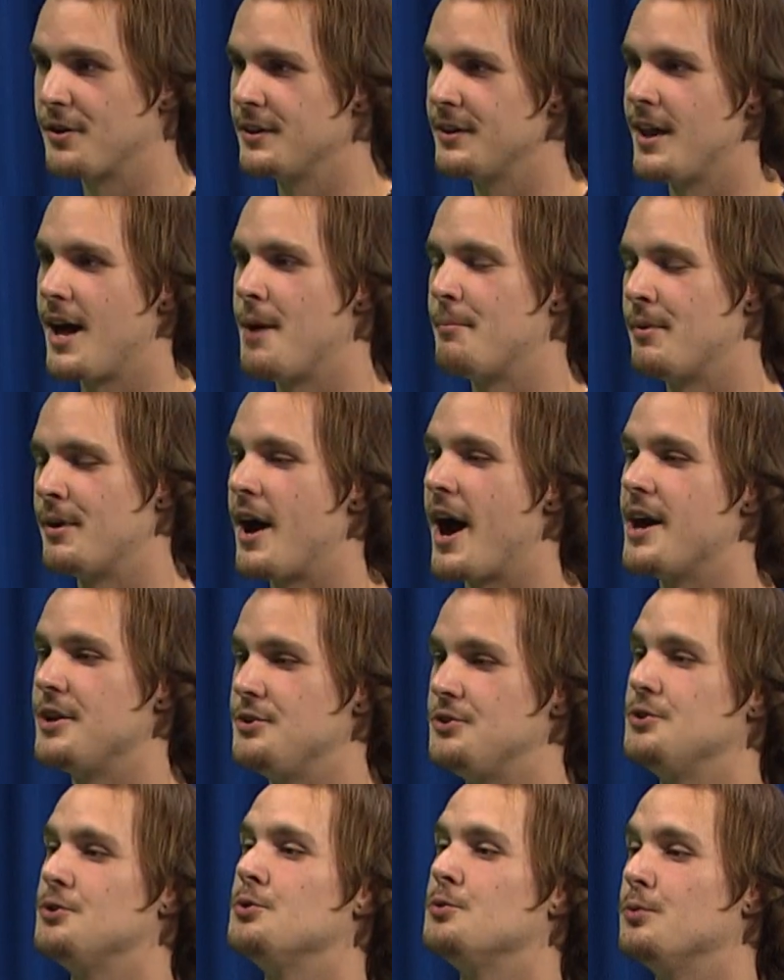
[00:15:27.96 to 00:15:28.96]
a lot, but I
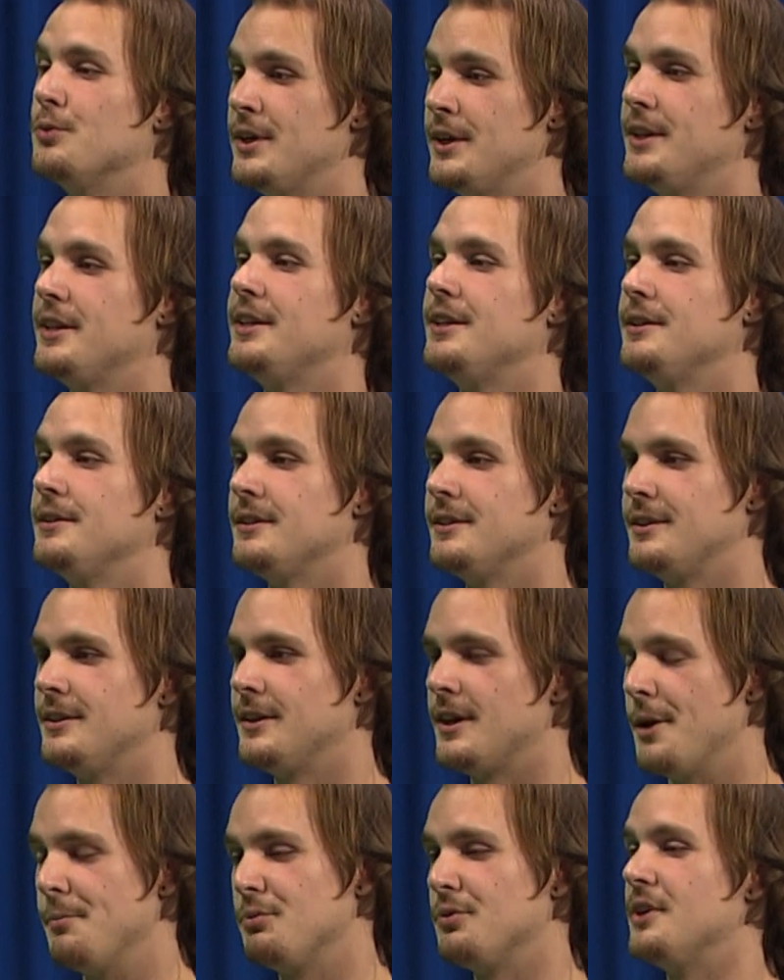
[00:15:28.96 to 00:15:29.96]
do really
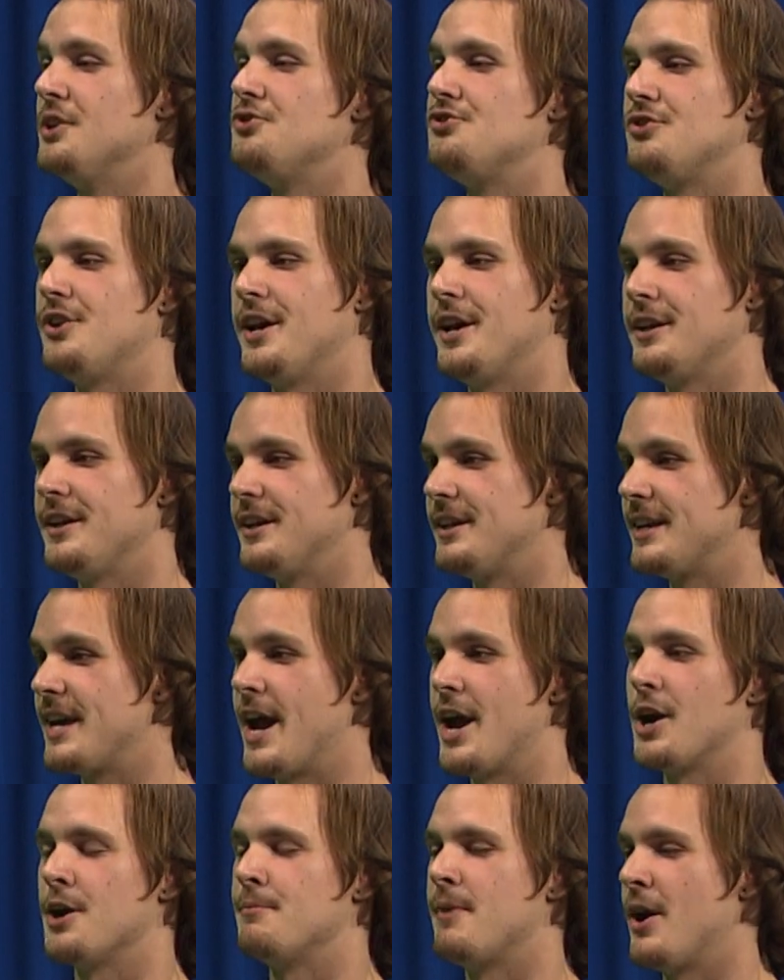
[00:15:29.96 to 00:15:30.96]
appreciate and
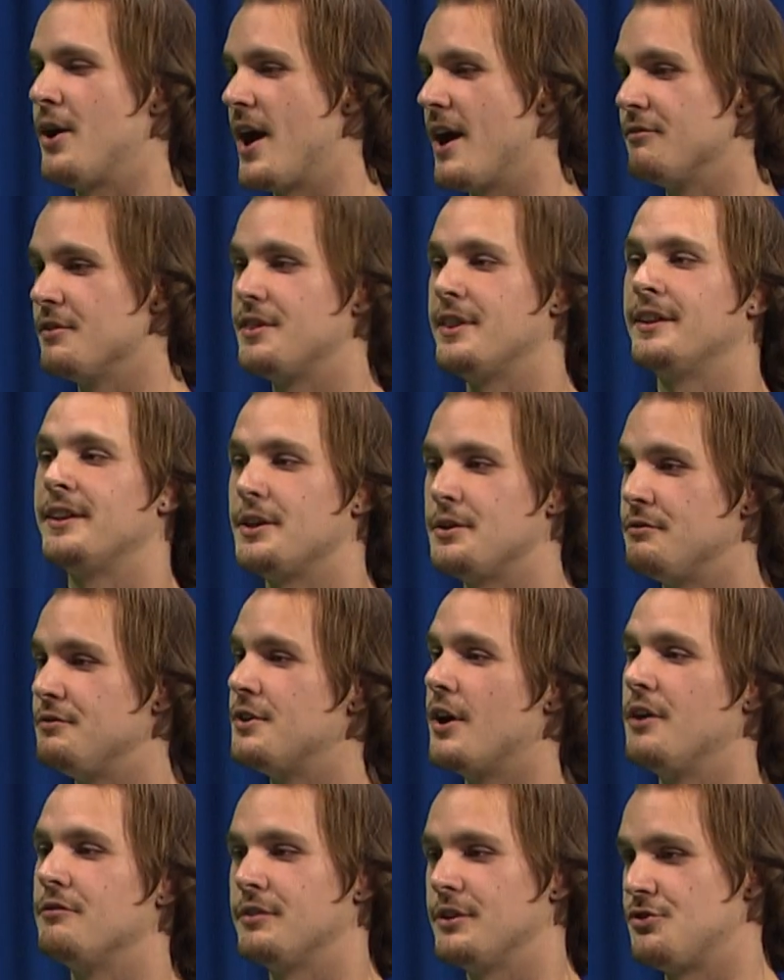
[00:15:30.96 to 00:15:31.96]
care about everything that you've
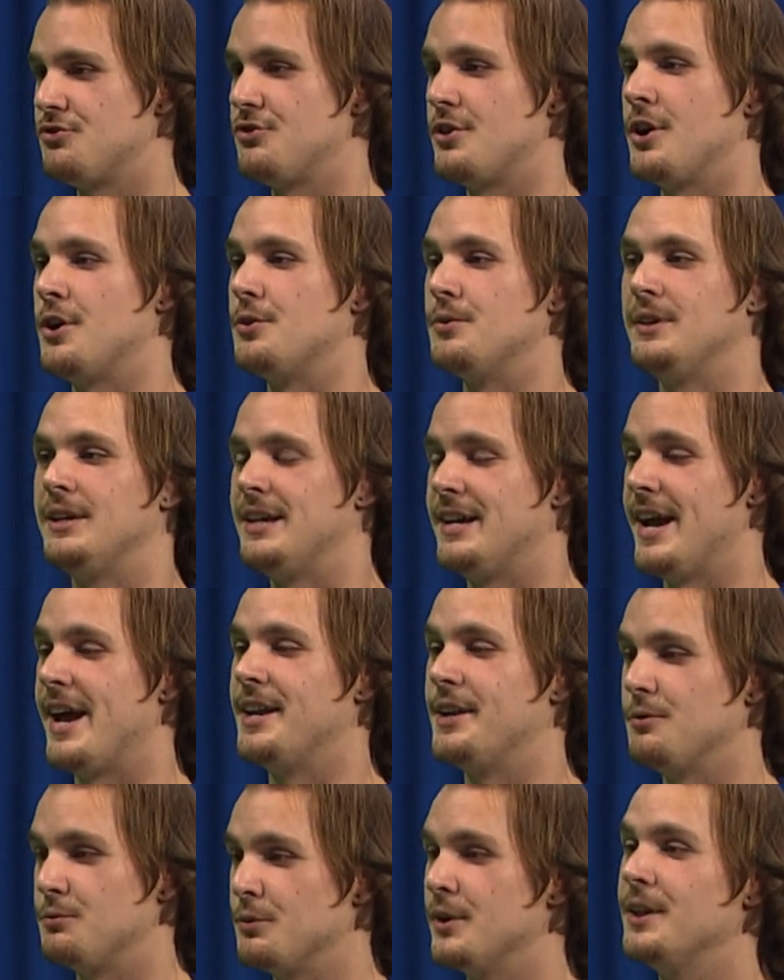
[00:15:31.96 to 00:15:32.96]
done for the show, and
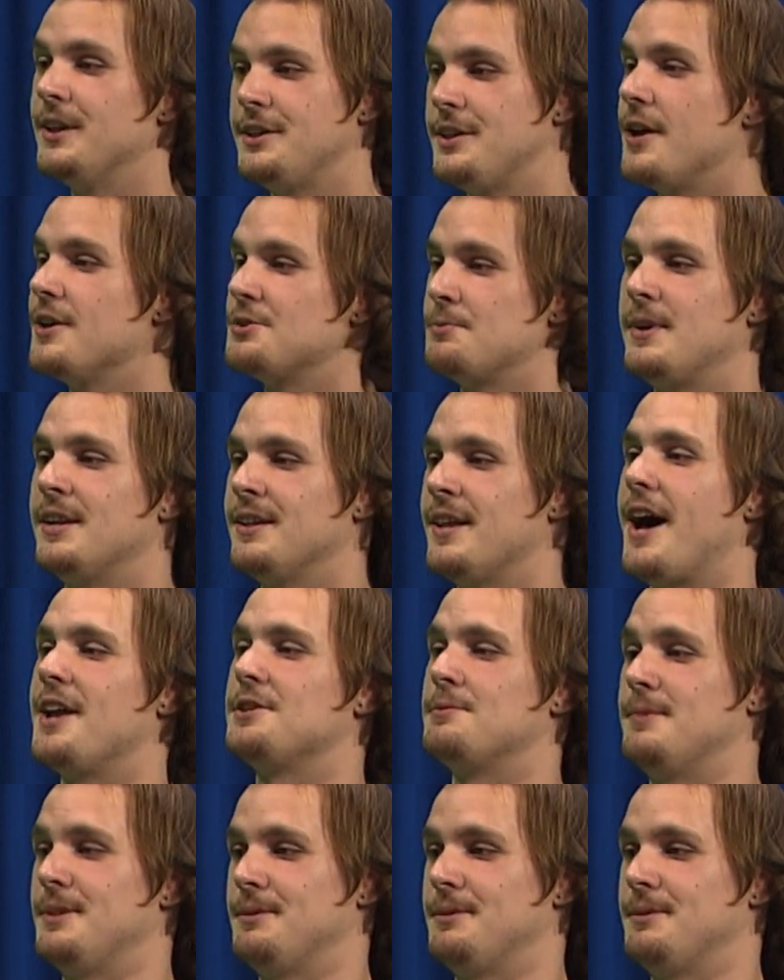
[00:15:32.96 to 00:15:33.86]
it really does mean a lot to me.